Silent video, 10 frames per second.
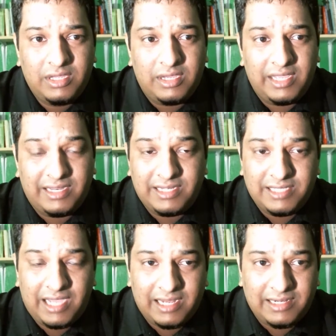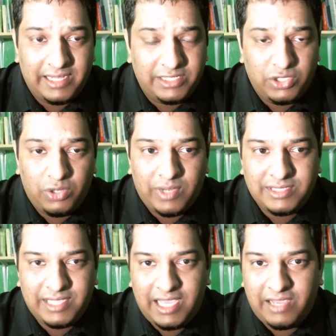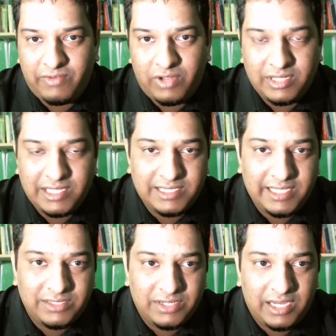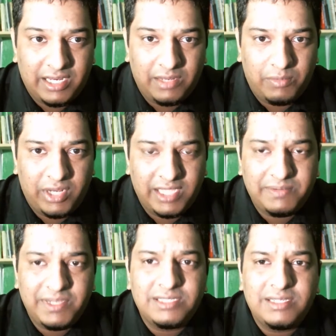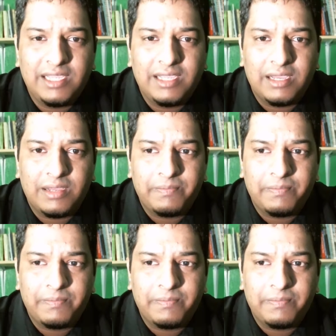increased heart rate. You don't want to have all of these things occurring in your body, especially